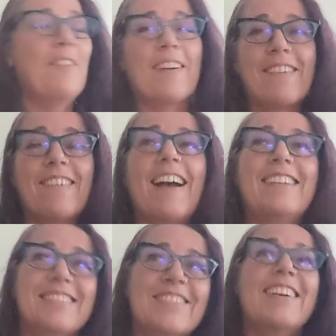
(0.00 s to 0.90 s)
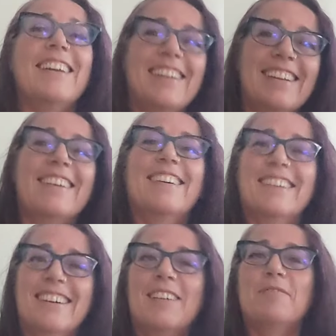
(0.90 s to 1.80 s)
We're graduating
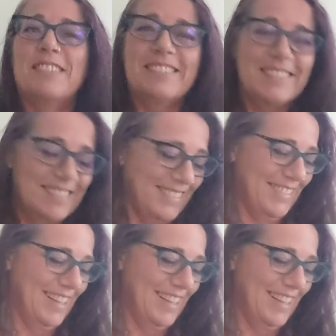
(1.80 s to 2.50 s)
on up, dude.